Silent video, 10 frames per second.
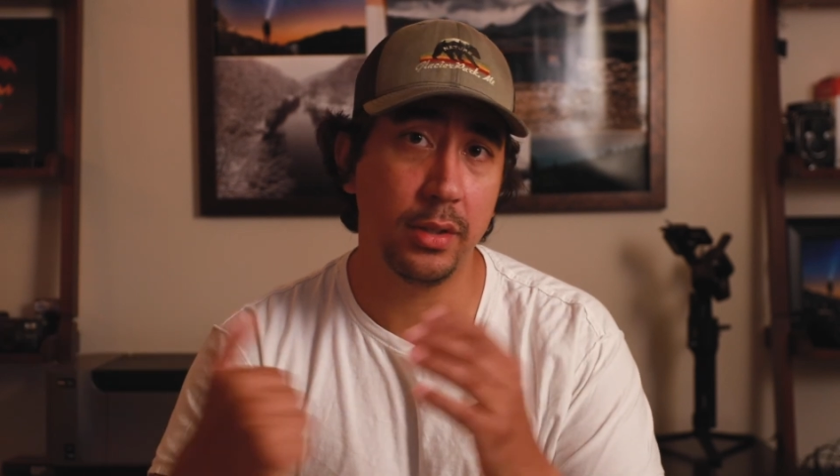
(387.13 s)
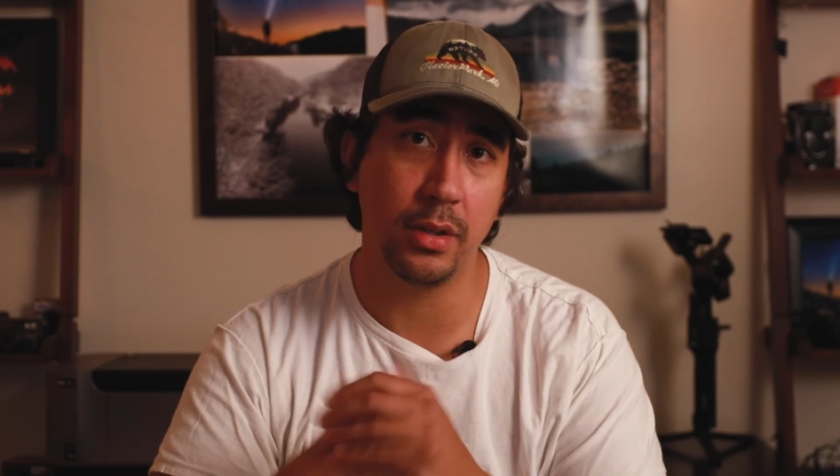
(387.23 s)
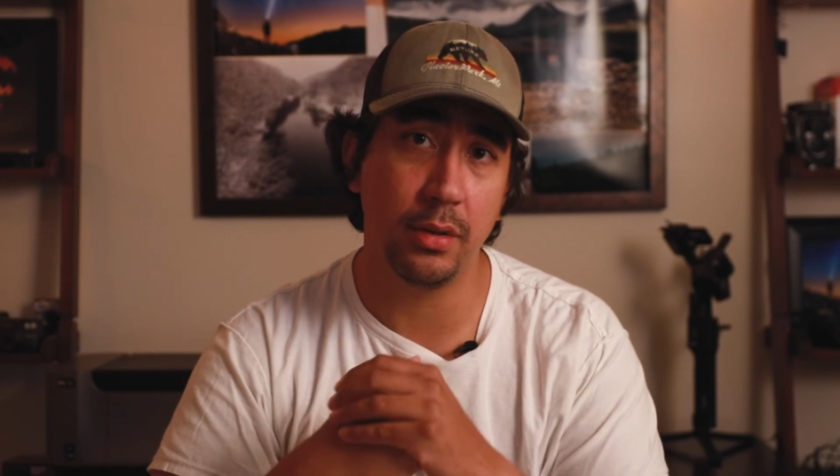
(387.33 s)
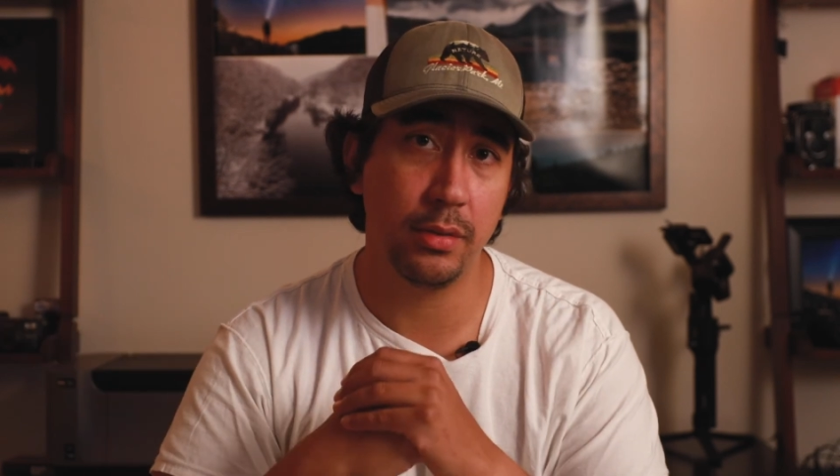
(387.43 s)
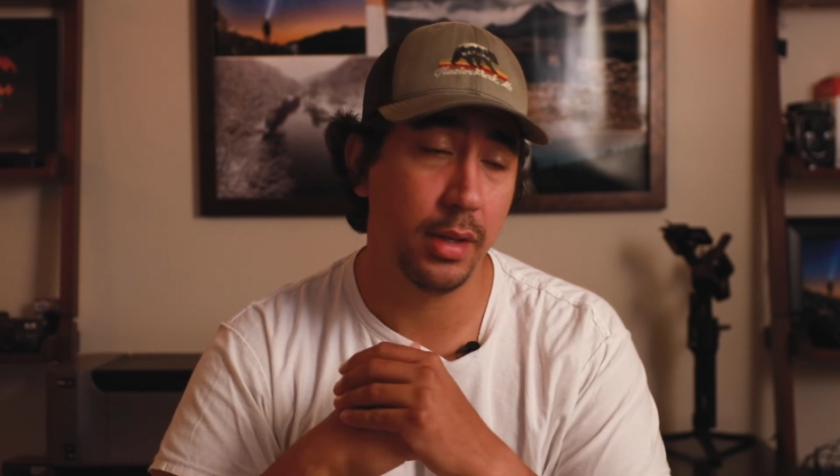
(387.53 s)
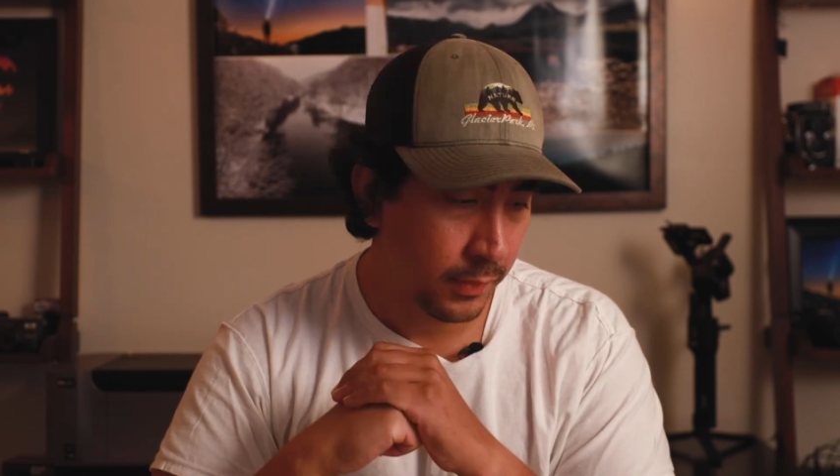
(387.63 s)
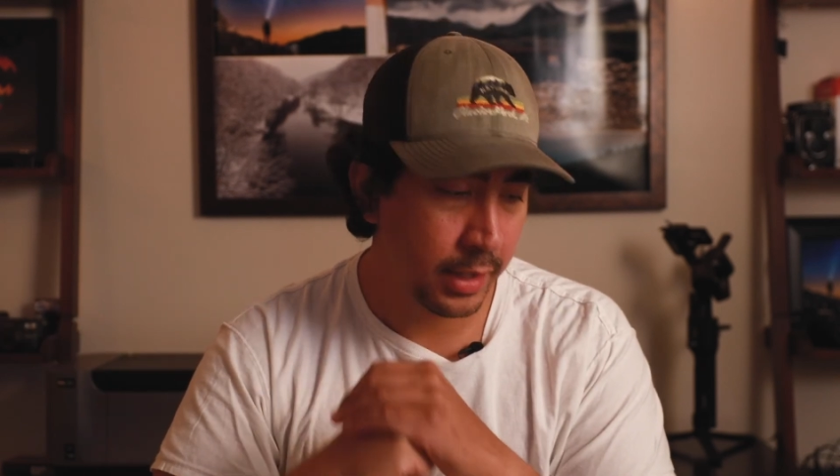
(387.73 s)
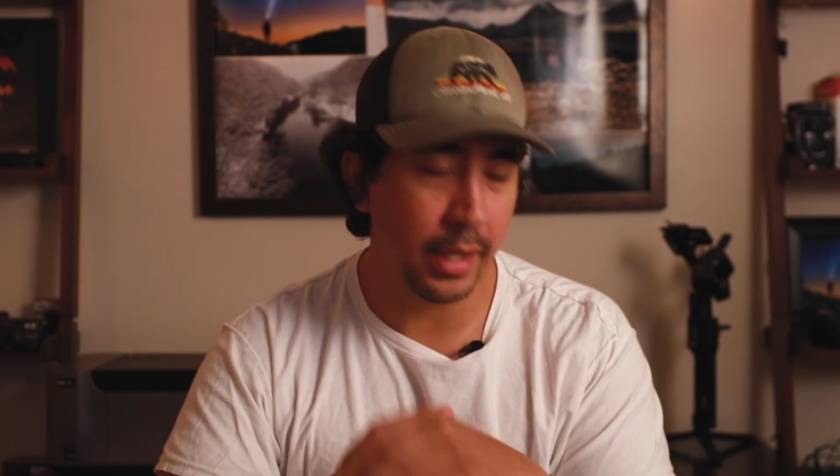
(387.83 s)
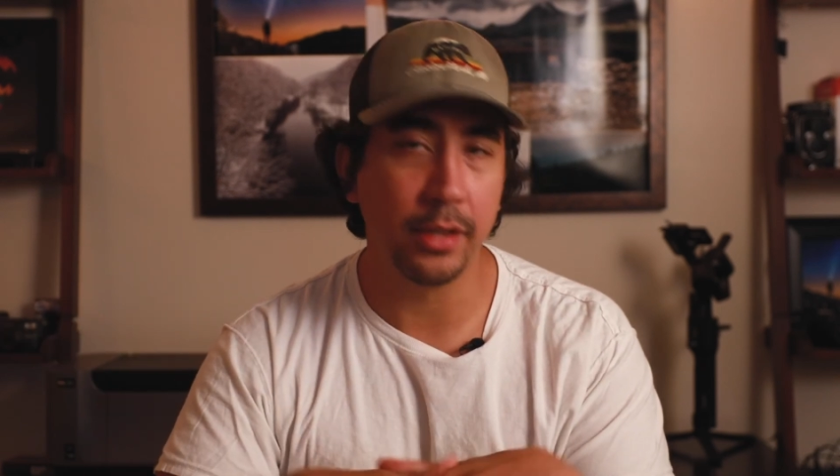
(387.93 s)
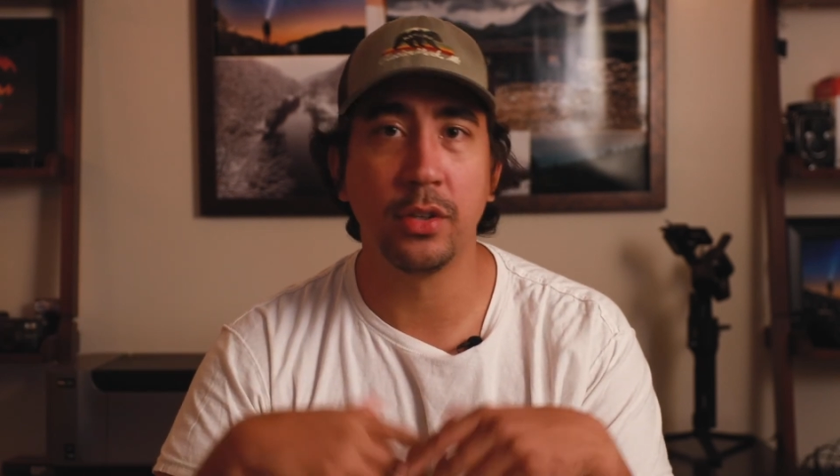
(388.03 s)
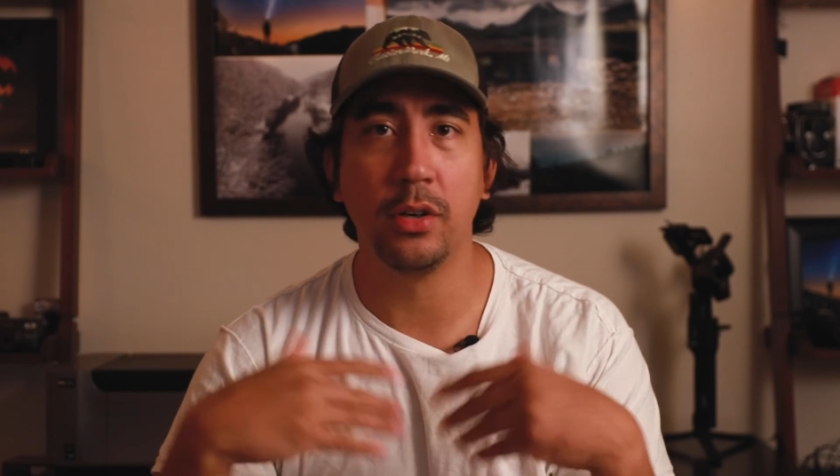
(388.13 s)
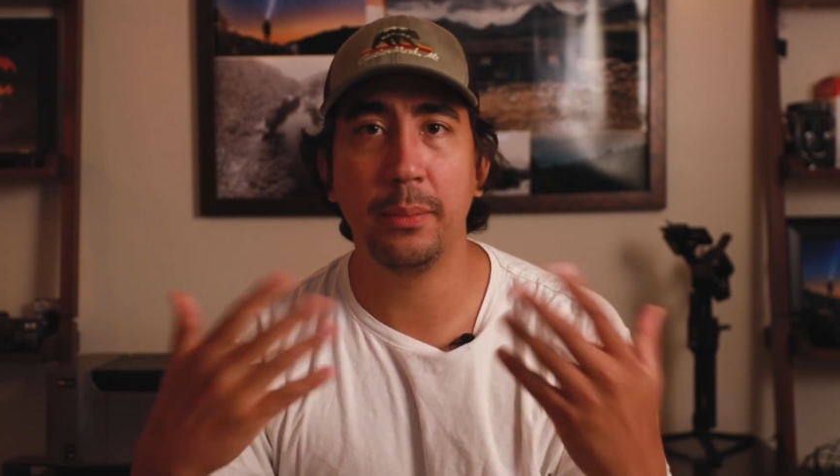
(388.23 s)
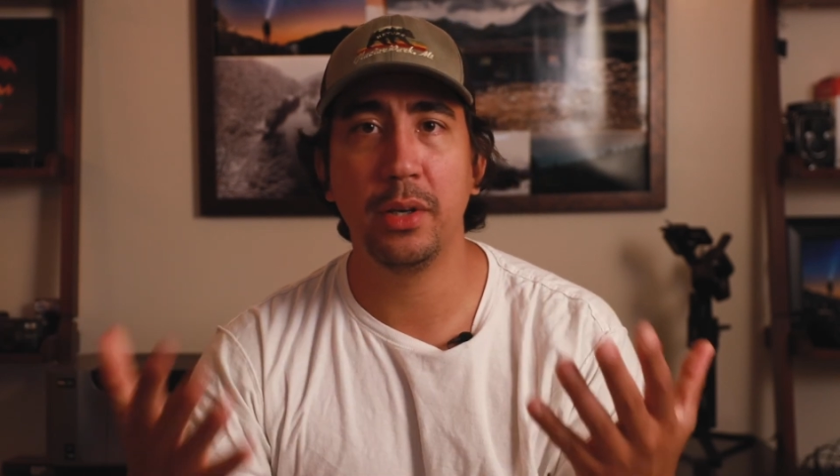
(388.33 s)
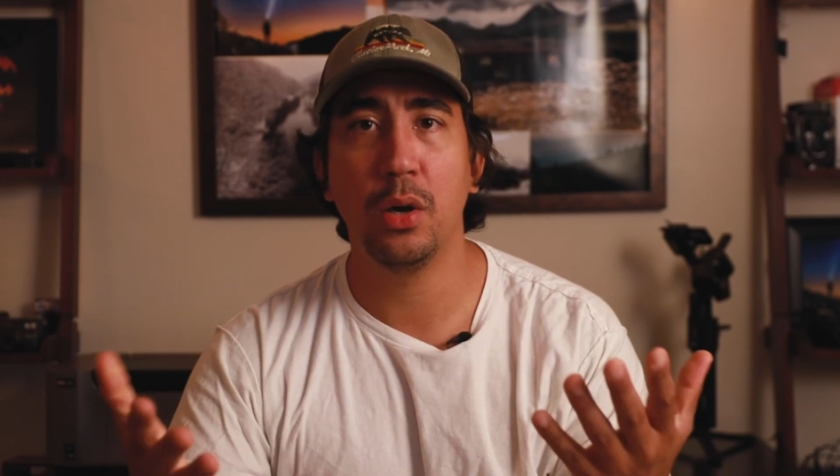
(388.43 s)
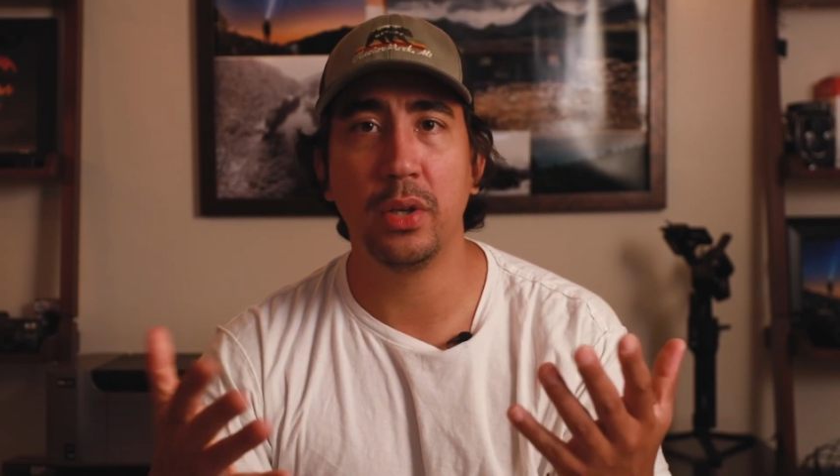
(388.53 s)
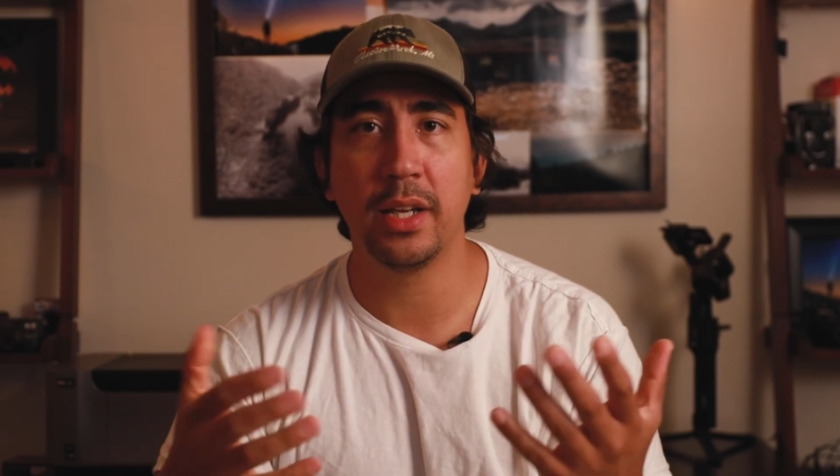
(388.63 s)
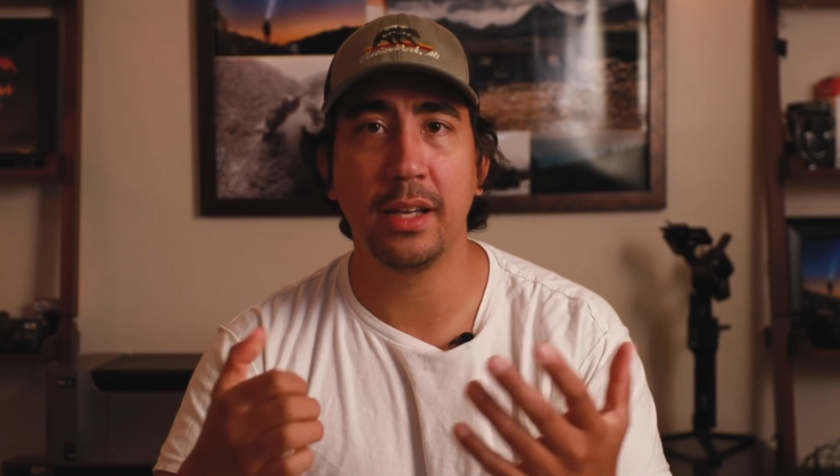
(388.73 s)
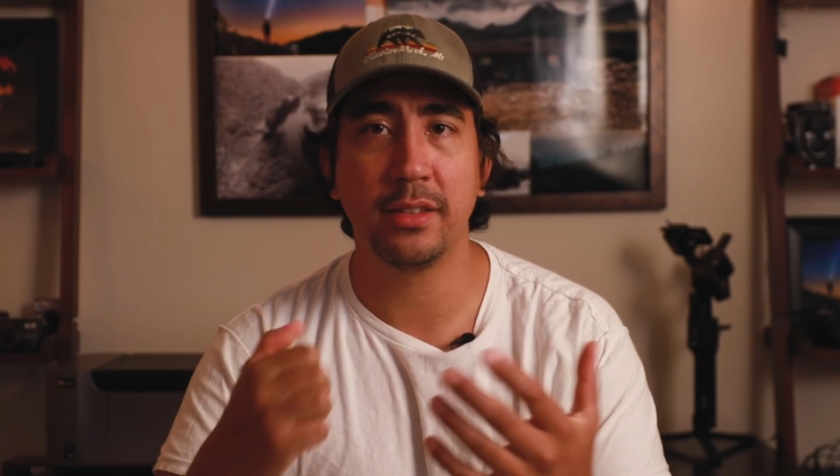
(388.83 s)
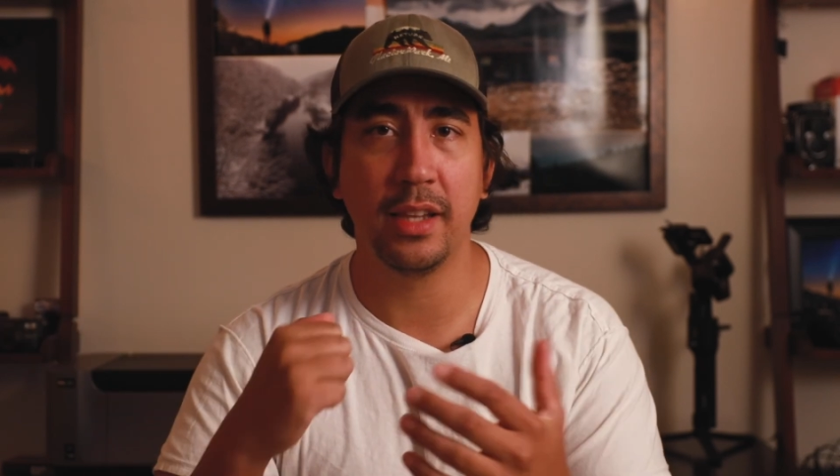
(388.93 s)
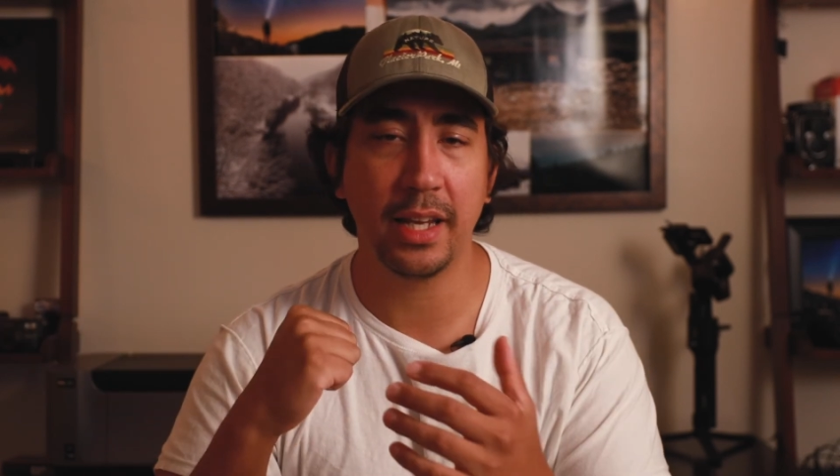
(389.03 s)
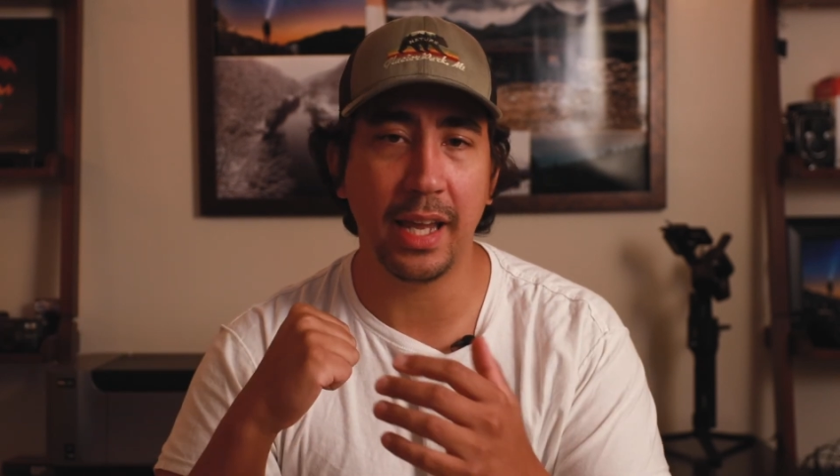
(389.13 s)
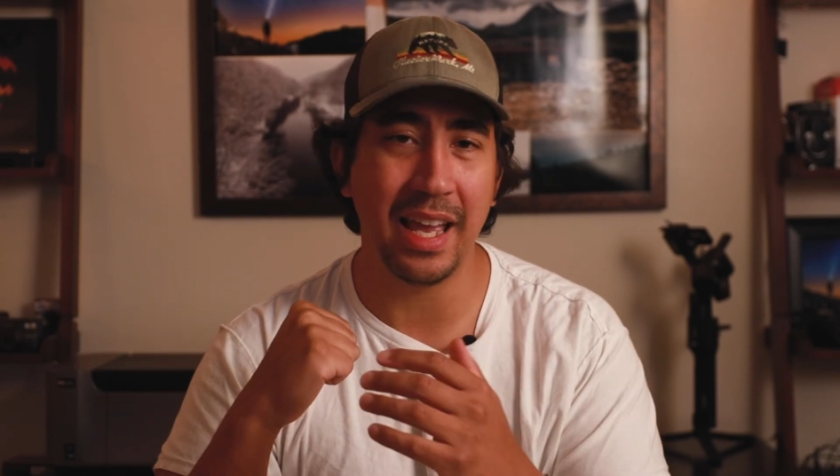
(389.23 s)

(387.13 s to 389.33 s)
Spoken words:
So yeah, so let me know what you guys think,